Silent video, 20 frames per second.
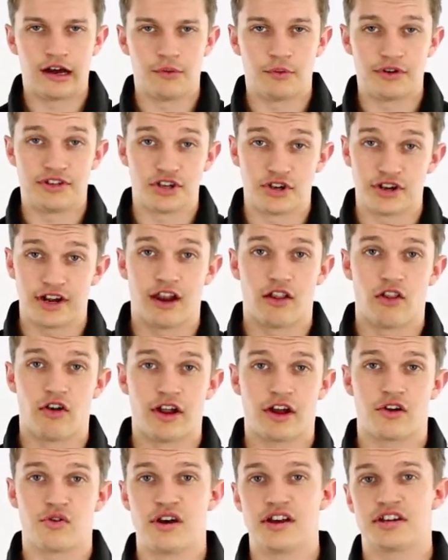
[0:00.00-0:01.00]
we do get a lot
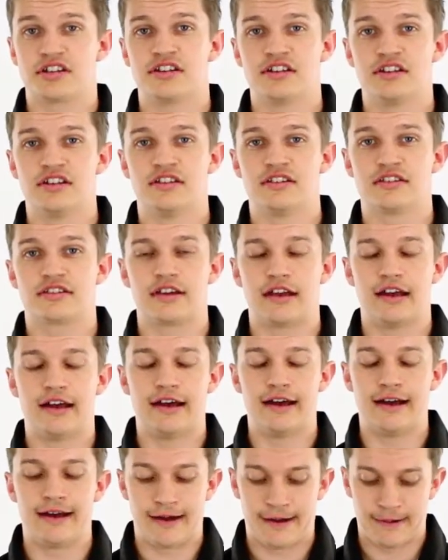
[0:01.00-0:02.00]
of questions
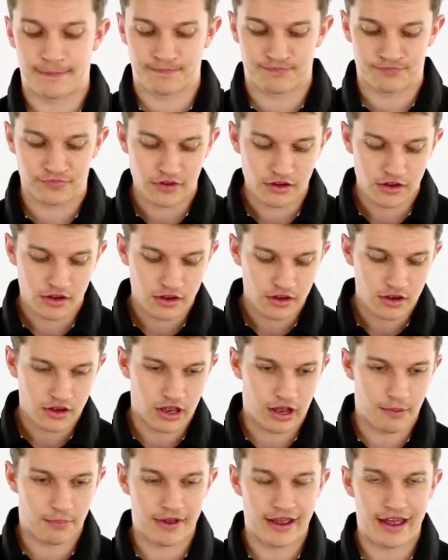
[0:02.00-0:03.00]
about
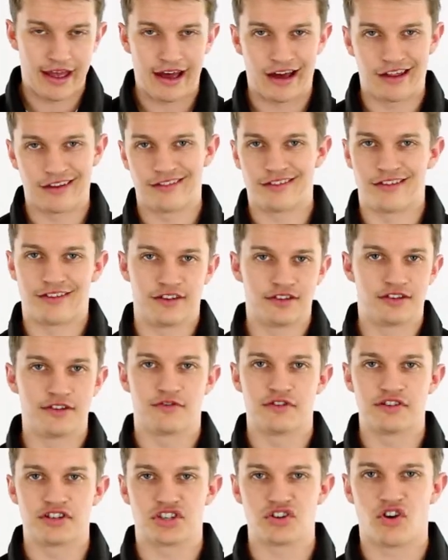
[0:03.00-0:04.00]
the
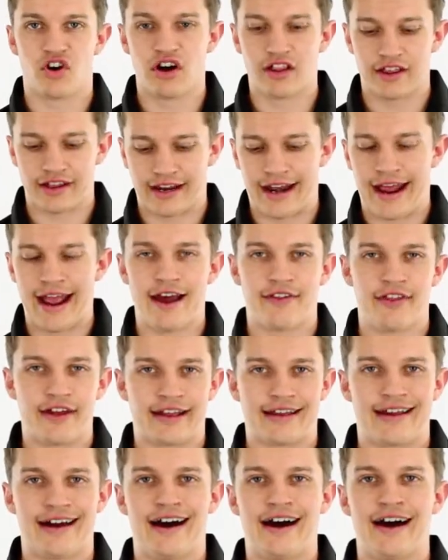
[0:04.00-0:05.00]
different styling and how they're
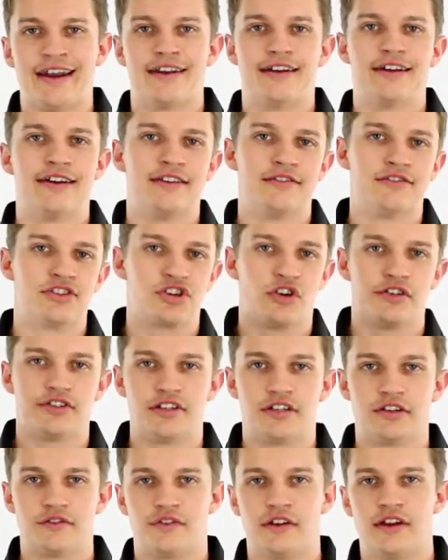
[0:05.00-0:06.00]
cut and
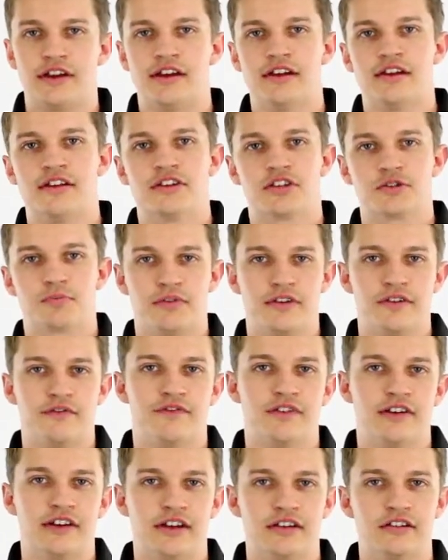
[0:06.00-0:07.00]
sausage fingers, split
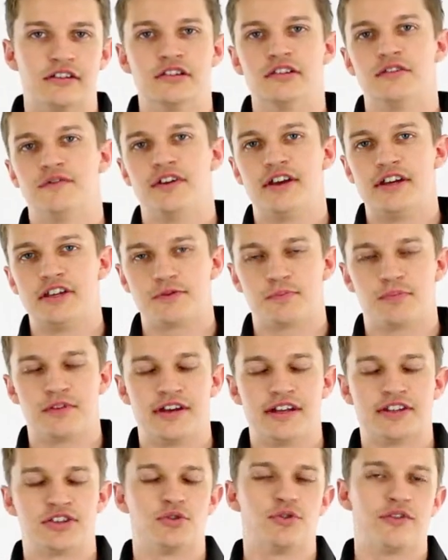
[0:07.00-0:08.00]
fingers,
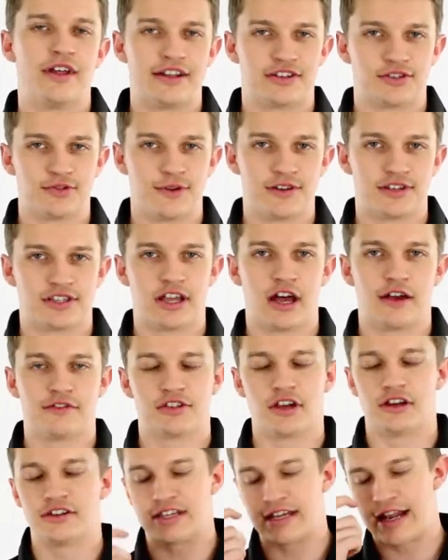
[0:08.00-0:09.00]
V-splits, all that sort of stuff.
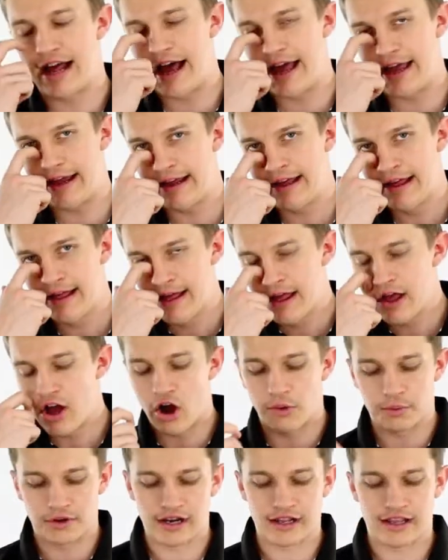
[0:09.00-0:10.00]
So today
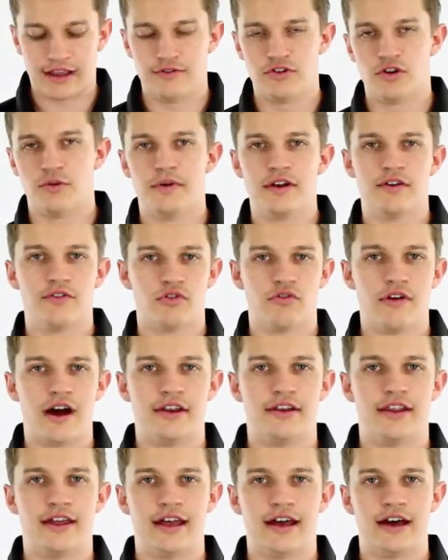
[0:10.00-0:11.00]
I'm going to give you a bit of a
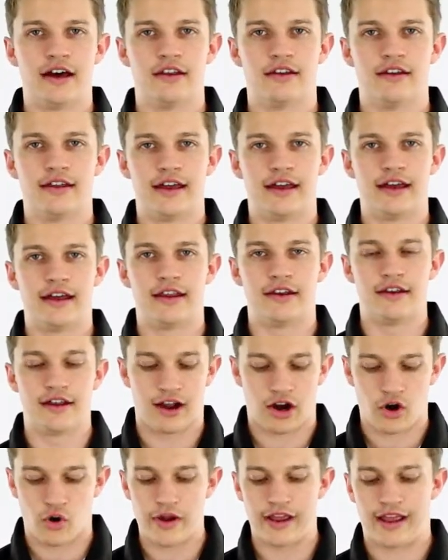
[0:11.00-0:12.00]
rundown and
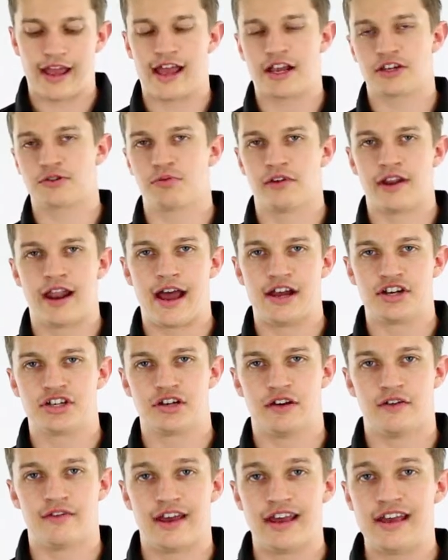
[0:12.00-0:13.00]
a quick
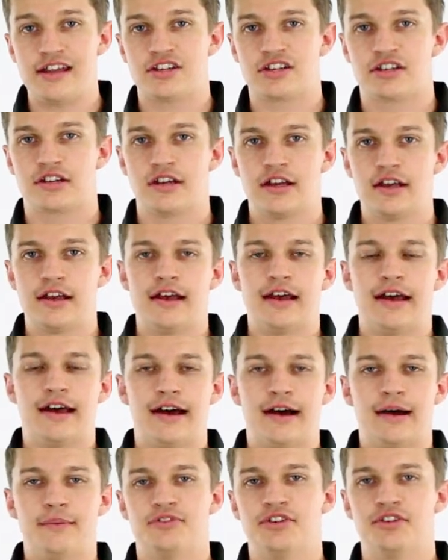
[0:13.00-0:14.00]
explanation of each
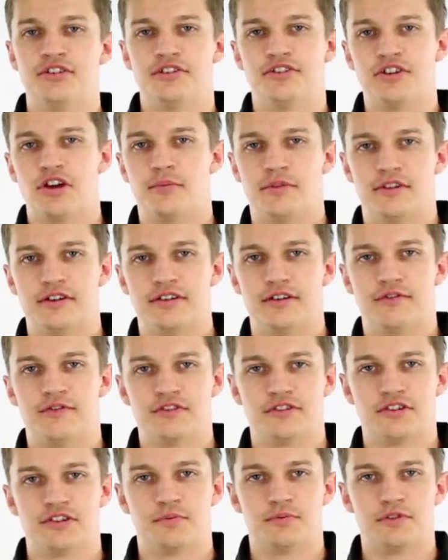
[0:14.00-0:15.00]
to determine the
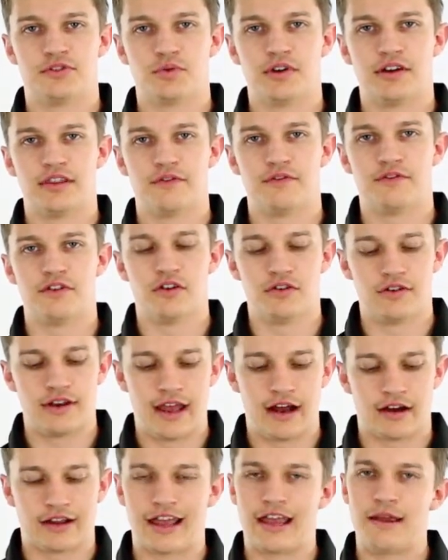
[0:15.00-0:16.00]
differences between the few.
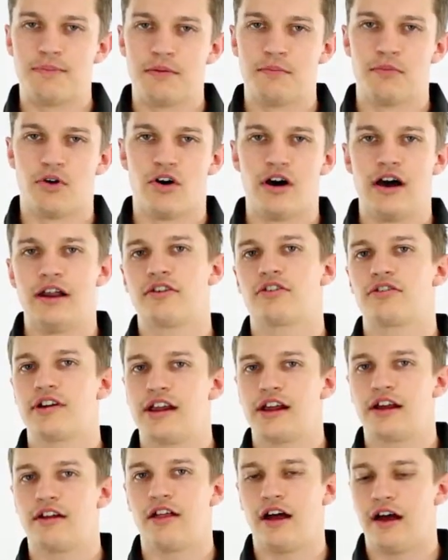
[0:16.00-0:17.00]
Now, keep in mind,
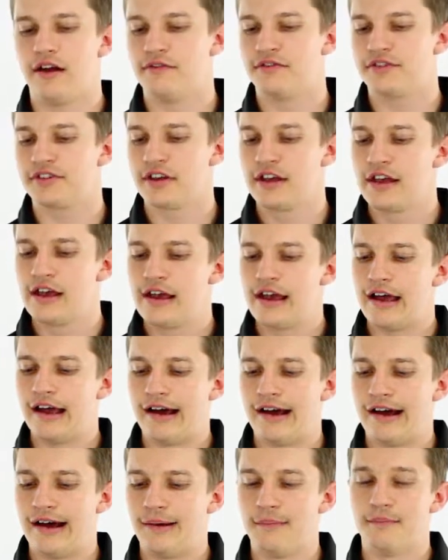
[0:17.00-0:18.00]
cricket gloves,
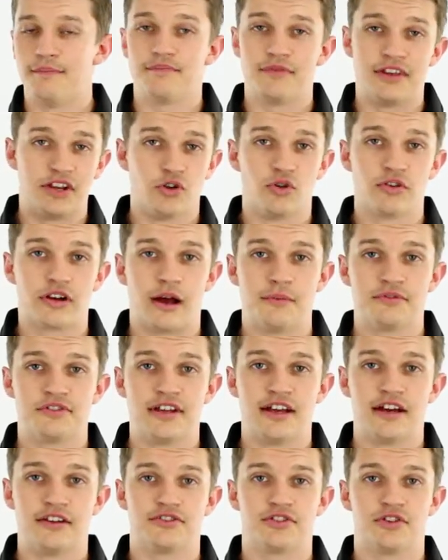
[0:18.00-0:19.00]
it all comes
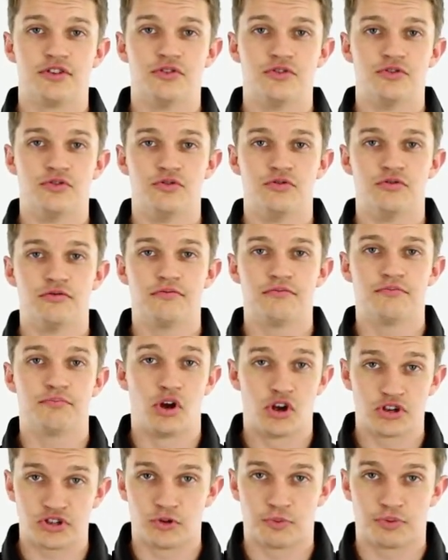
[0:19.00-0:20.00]
down to
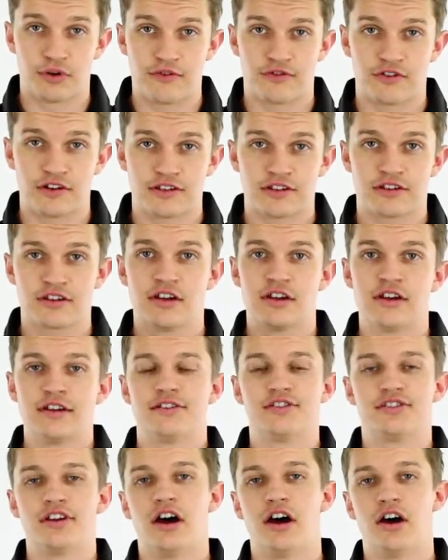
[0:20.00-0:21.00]
personal preference,
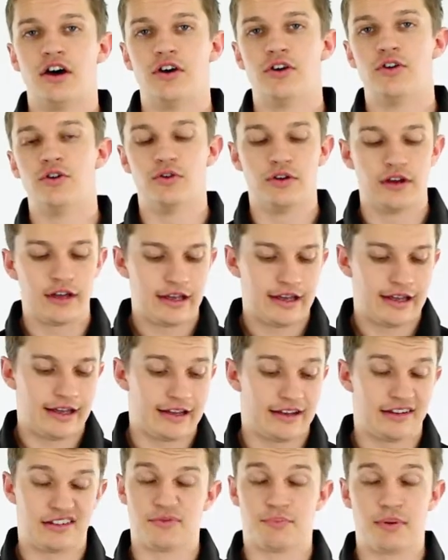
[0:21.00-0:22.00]
so
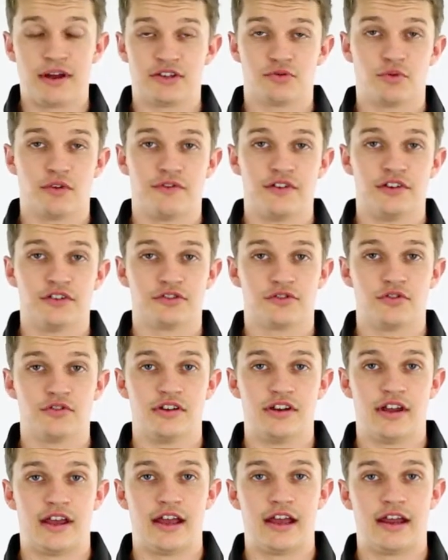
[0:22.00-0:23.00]
it depends what feels good
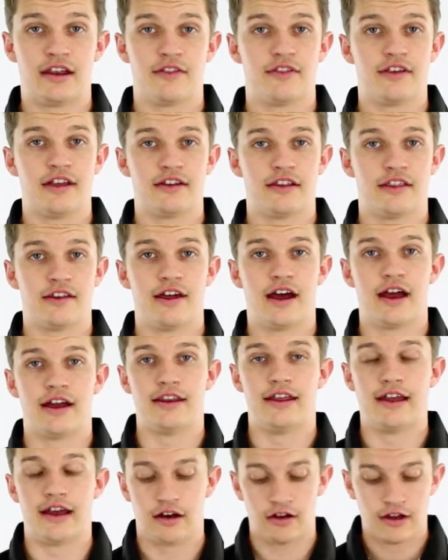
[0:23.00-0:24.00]
in your hand at the end of the day.
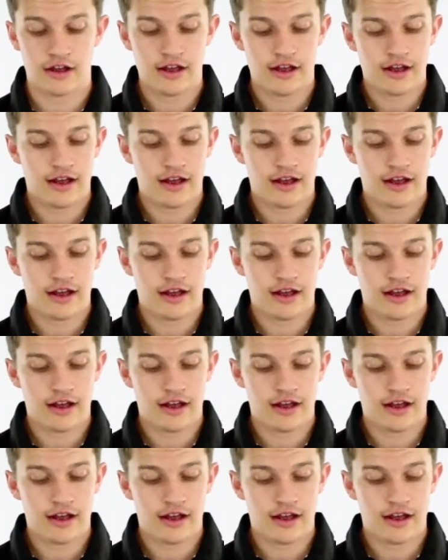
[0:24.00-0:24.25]
Now,